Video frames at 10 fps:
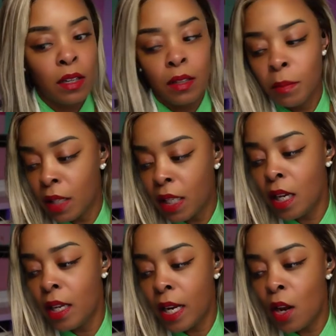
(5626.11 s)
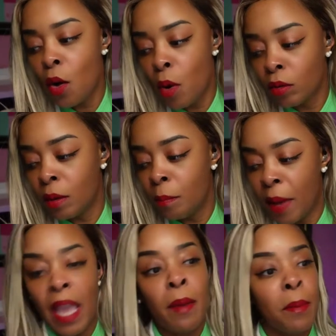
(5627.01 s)
believe they don't want the
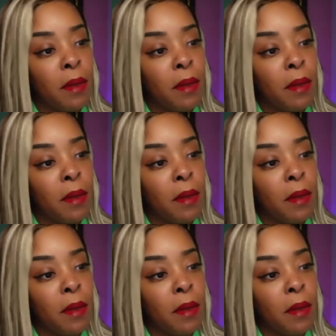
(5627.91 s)
baby.